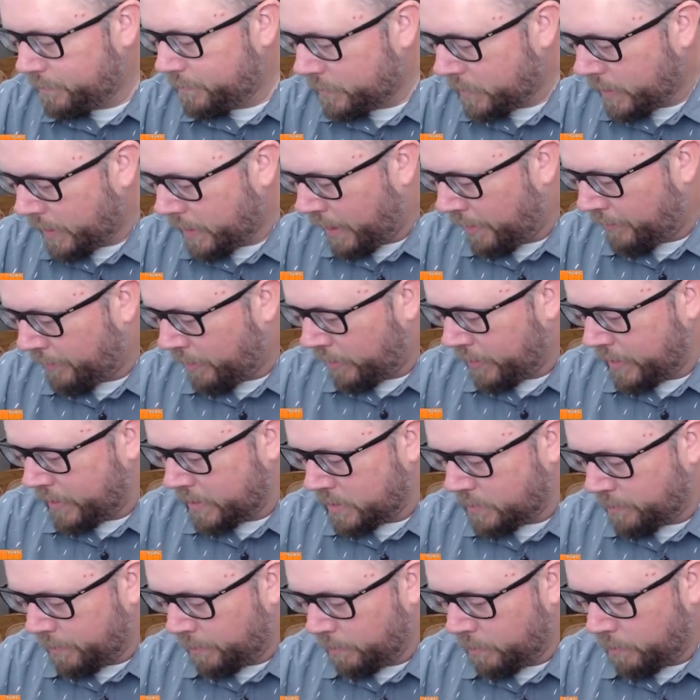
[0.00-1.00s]
And I have all
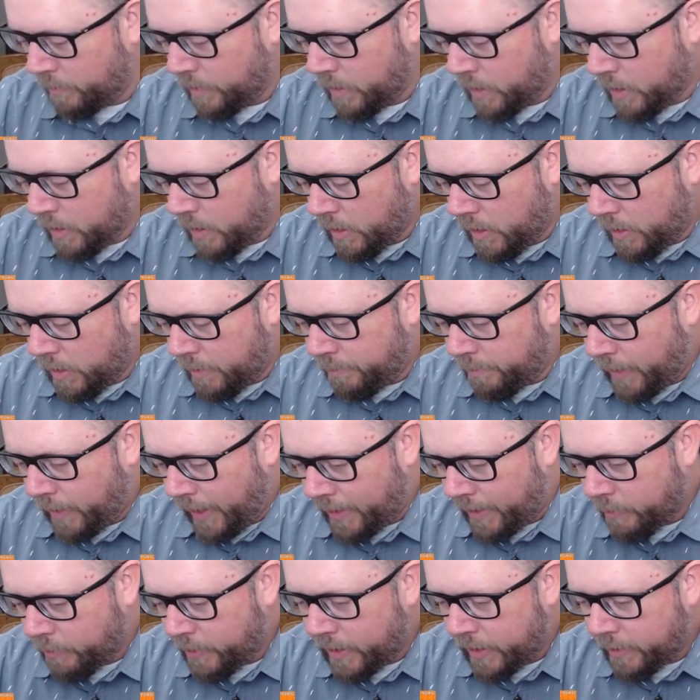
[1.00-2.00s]
these
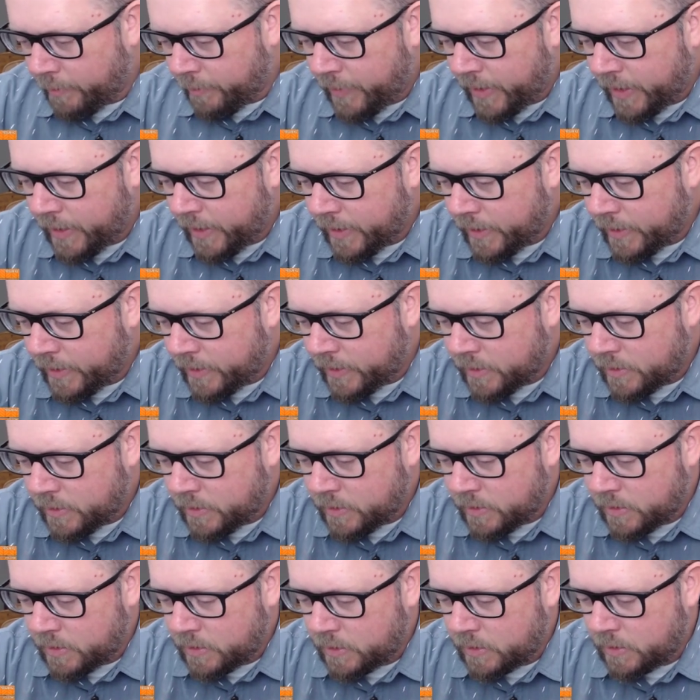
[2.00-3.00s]
Blackwing
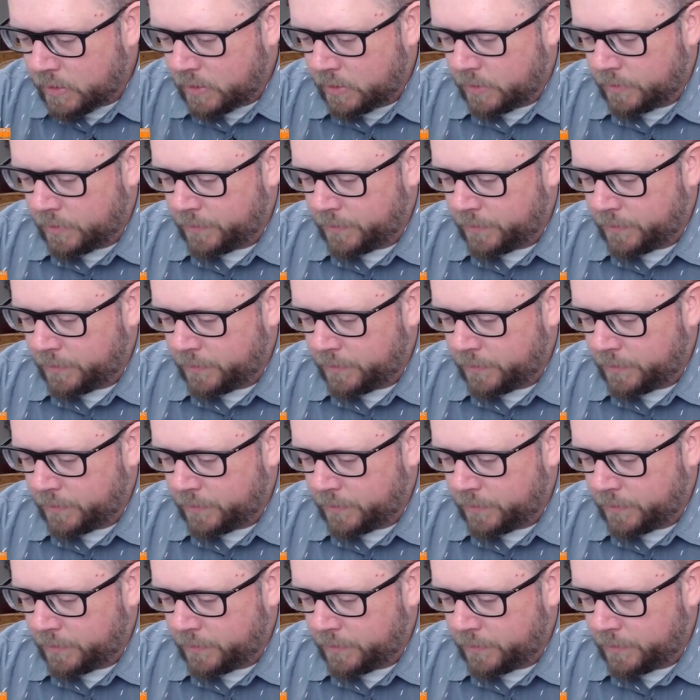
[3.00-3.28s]
pins.